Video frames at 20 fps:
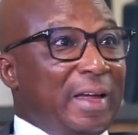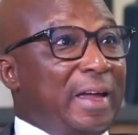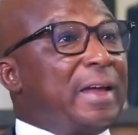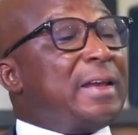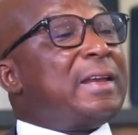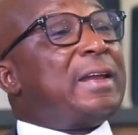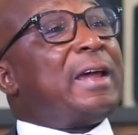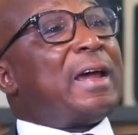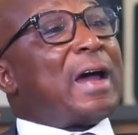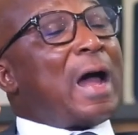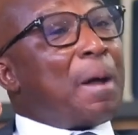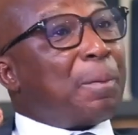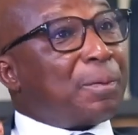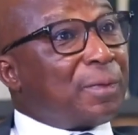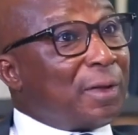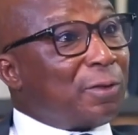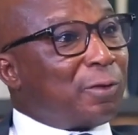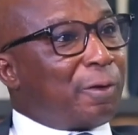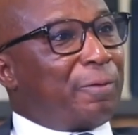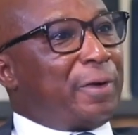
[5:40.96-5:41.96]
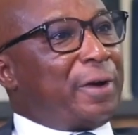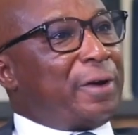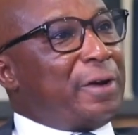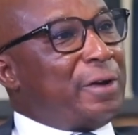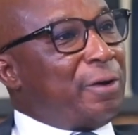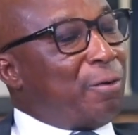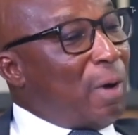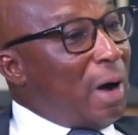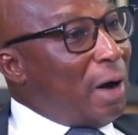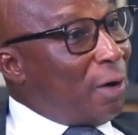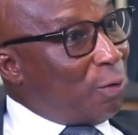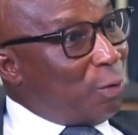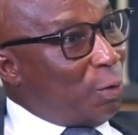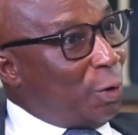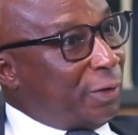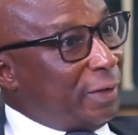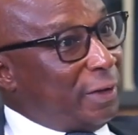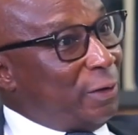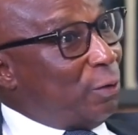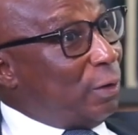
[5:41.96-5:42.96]
In the absence of a renewal
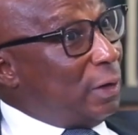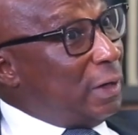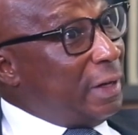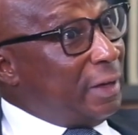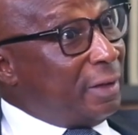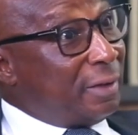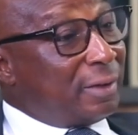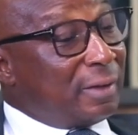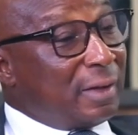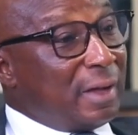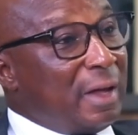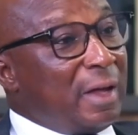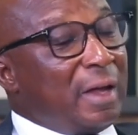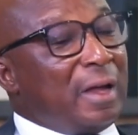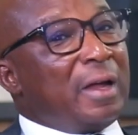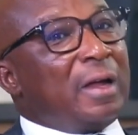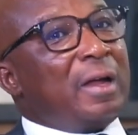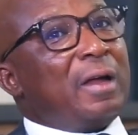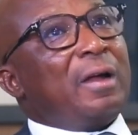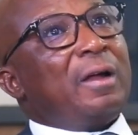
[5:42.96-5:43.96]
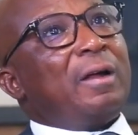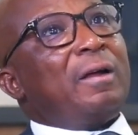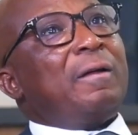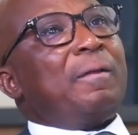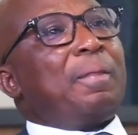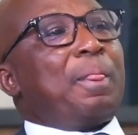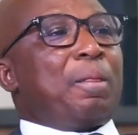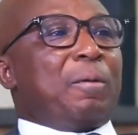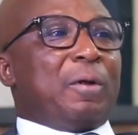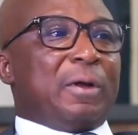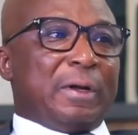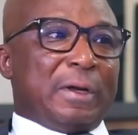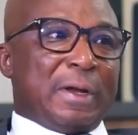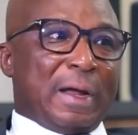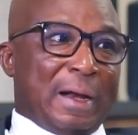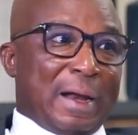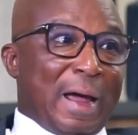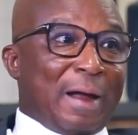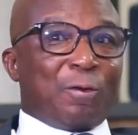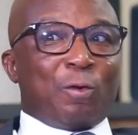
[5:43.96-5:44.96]
clause in your lease,
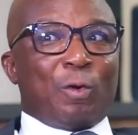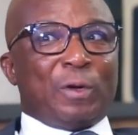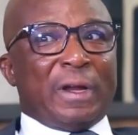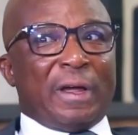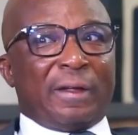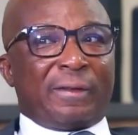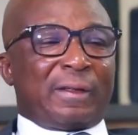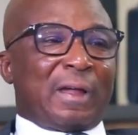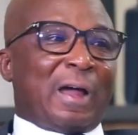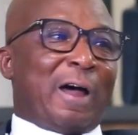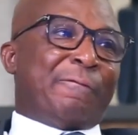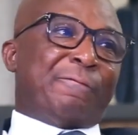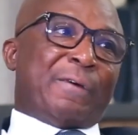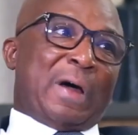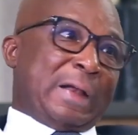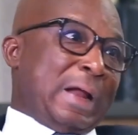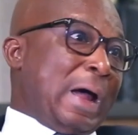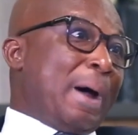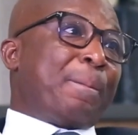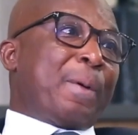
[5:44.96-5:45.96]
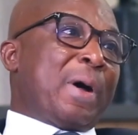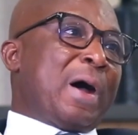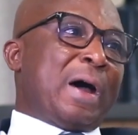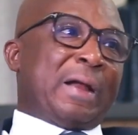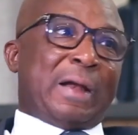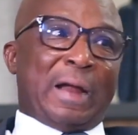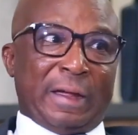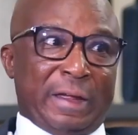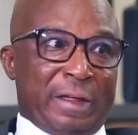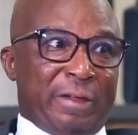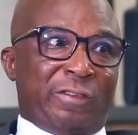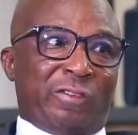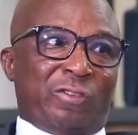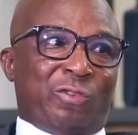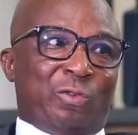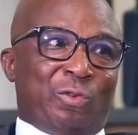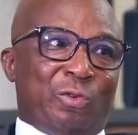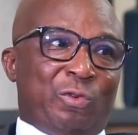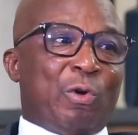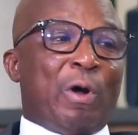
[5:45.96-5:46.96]
the landowners have an upper hand against you.